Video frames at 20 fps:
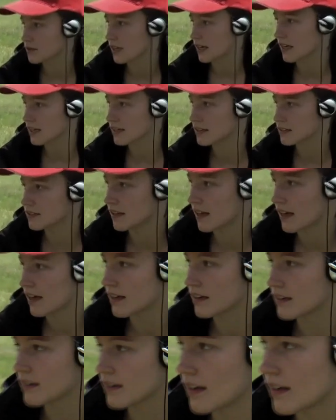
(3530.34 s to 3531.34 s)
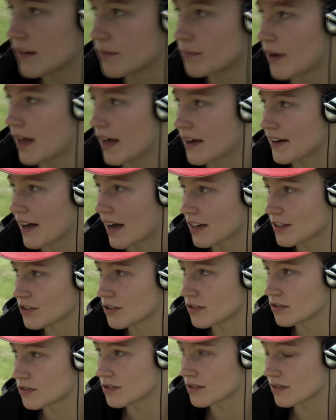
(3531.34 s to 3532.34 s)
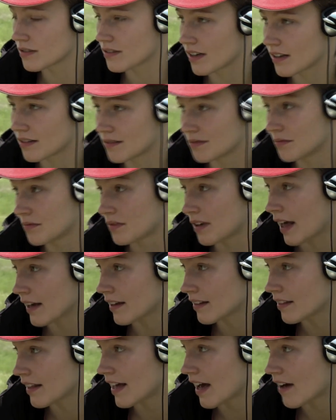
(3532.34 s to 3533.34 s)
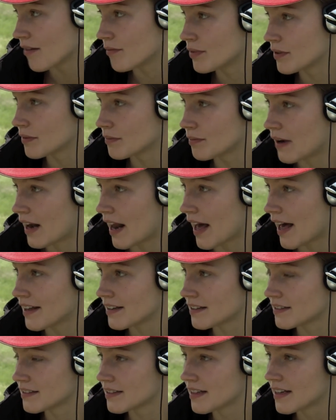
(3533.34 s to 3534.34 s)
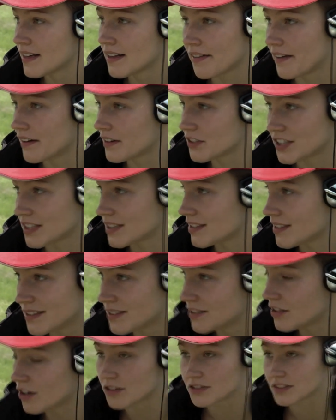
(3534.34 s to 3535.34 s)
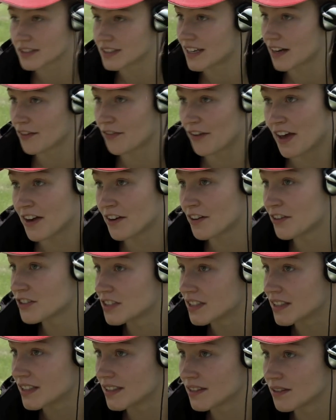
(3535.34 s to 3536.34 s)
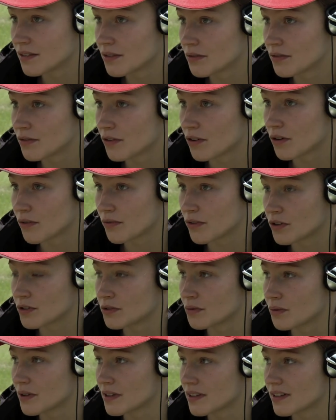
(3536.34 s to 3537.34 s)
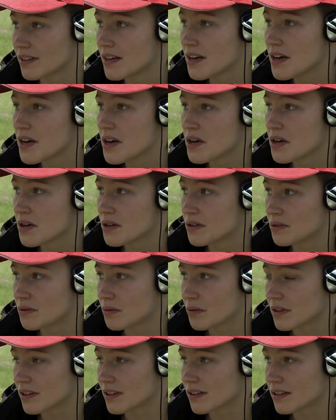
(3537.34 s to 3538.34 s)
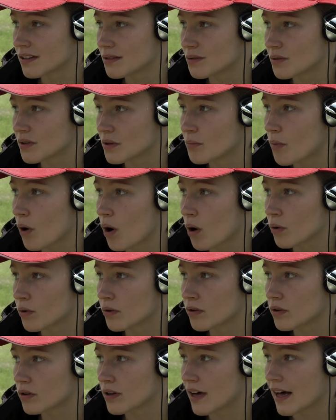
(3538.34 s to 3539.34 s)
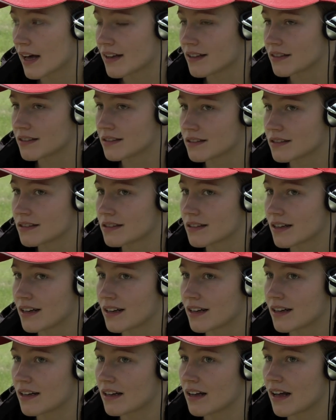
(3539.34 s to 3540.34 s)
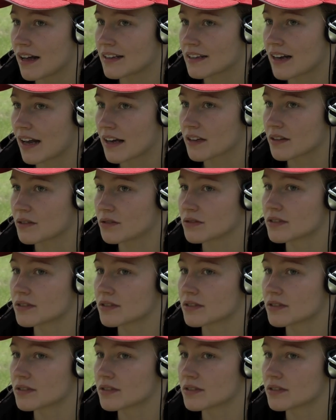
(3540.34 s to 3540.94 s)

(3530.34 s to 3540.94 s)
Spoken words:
days and planned actions like they have been planned, there just is not enough energy for doing both, and like you